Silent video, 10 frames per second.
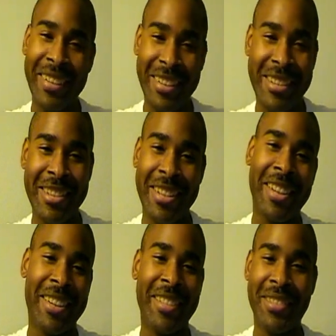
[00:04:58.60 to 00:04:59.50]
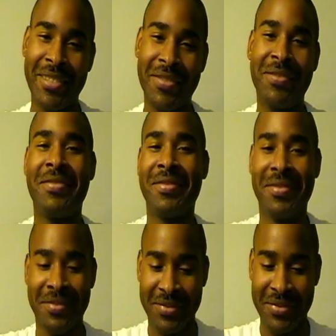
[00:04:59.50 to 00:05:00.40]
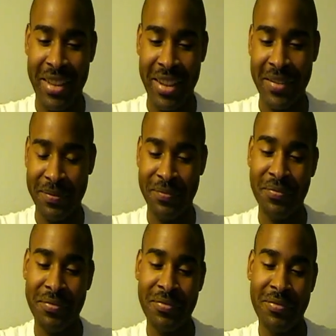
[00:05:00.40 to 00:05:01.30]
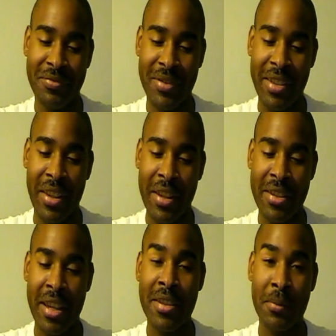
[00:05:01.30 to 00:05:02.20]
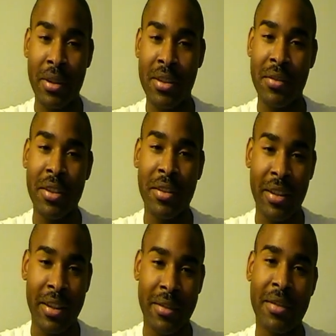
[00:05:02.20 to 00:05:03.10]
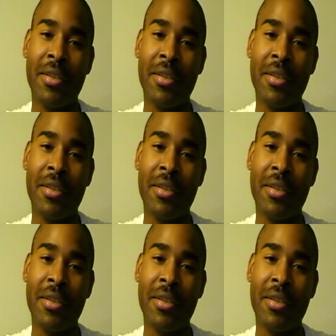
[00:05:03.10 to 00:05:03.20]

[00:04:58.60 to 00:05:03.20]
but it's just like, yeah. Now that's that's impressive too. Like